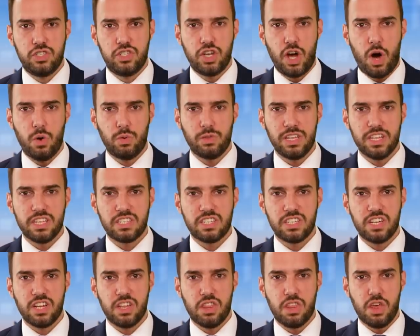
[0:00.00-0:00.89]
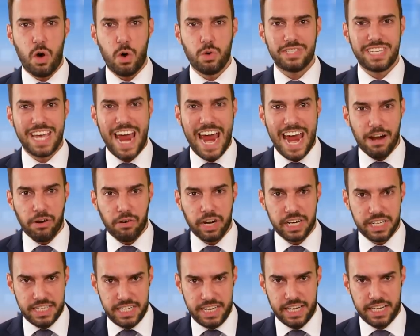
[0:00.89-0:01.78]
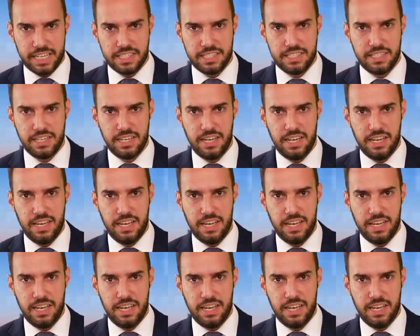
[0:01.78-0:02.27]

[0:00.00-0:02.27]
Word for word: Don't listen to those heretics,